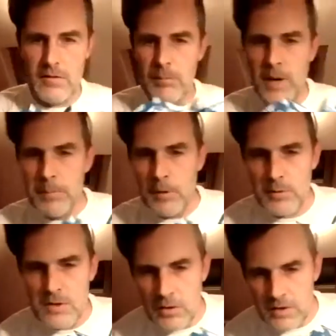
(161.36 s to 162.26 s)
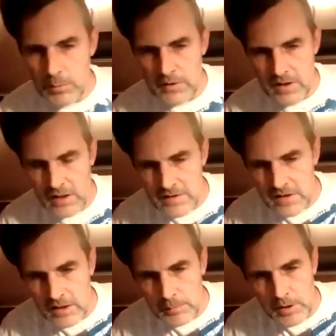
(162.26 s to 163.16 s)
paper that was coated with
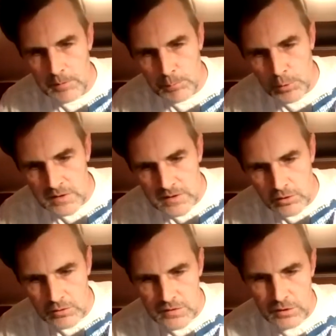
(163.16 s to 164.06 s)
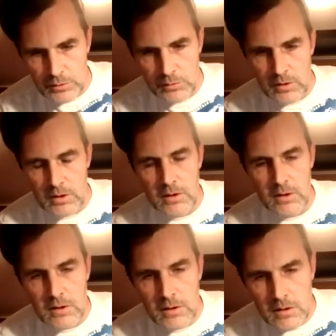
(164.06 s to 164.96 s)
cyanotype and then printed onto
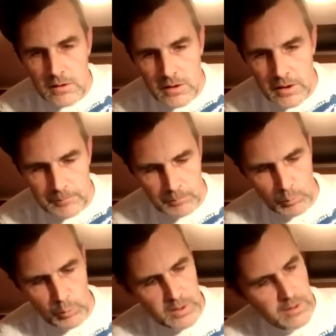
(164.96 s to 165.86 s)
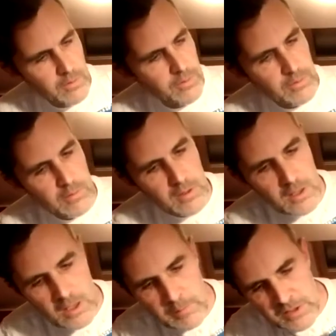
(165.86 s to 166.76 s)
with
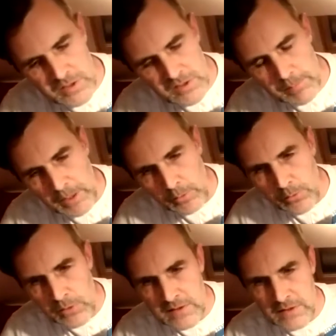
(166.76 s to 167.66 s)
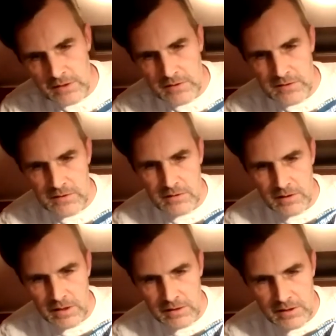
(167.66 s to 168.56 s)
images about Theseus
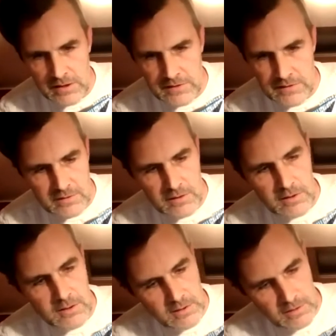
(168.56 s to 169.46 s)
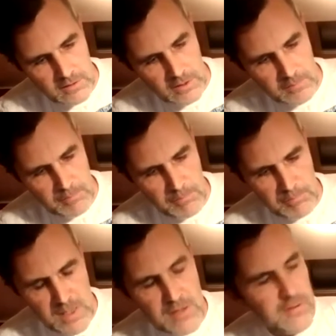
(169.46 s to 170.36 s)
and his
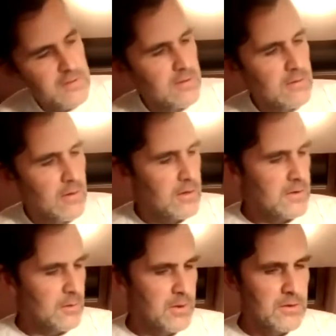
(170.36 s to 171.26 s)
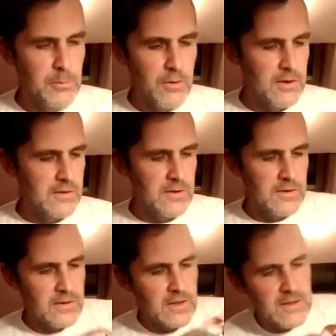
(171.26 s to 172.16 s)
myths, the things that went on with Theseus.
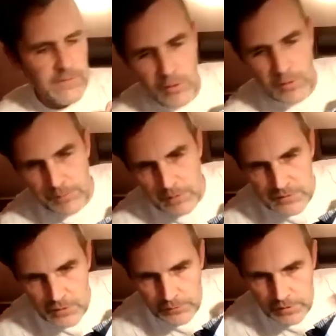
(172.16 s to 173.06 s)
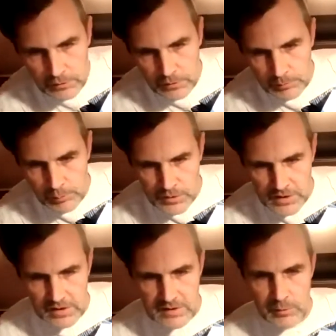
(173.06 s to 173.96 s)
This is for a philosophical project
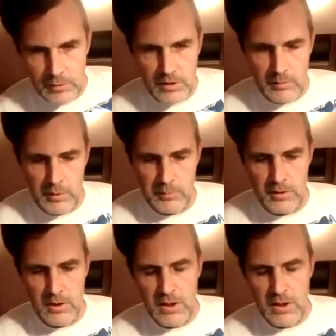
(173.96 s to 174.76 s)
that I'm doing at the moment.